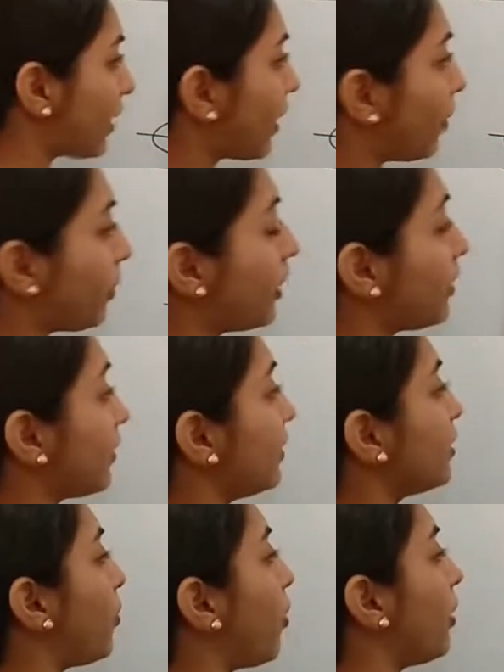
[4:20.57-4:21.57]
coming, this
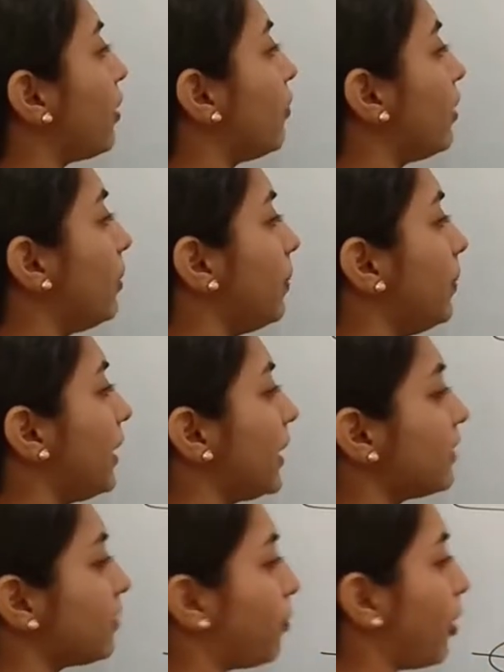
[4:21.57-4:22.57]
bond will be
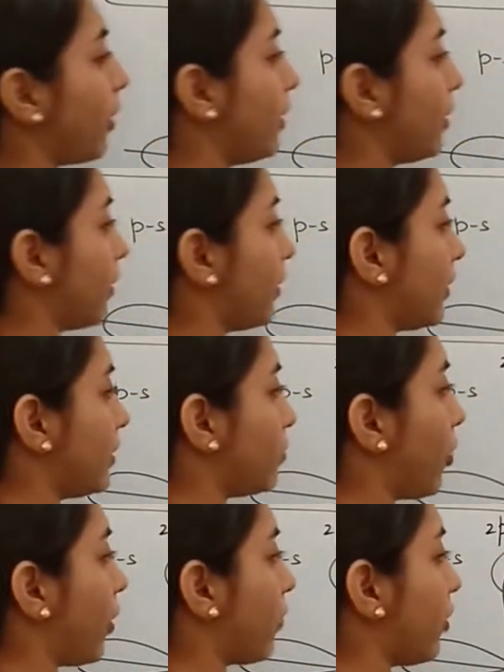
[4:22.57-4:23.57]
PS bond, this
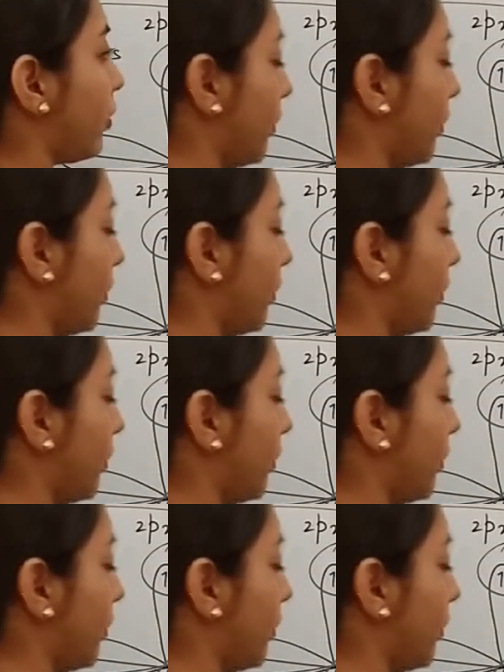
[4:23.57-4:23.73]
bond will be